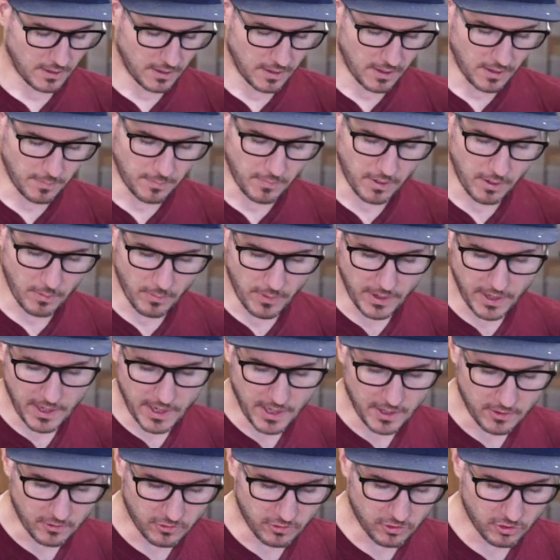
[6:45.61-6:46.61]
I went
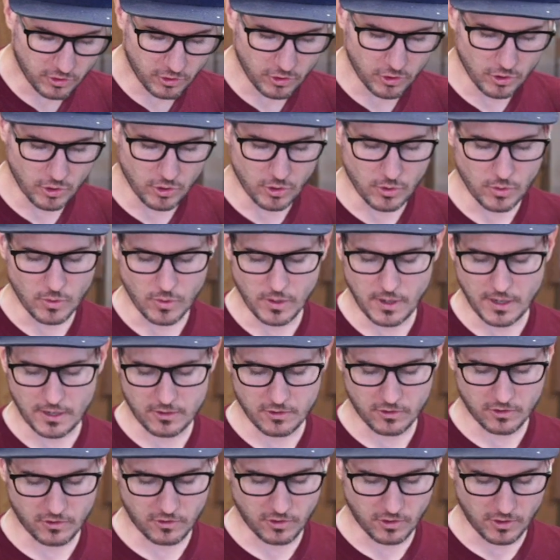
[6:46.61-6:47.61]
ahead I
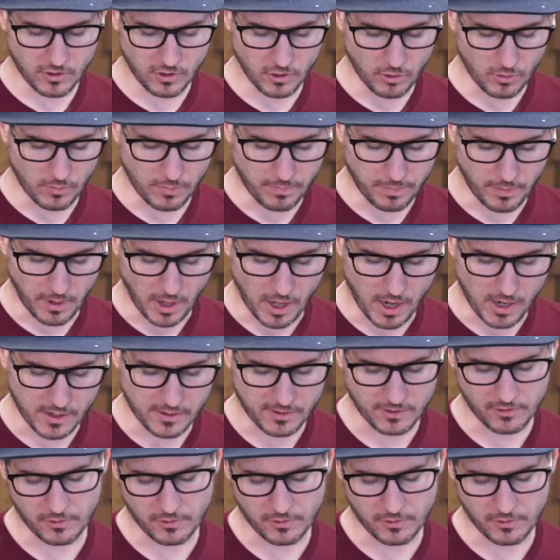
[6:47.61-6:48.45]
just took a little block,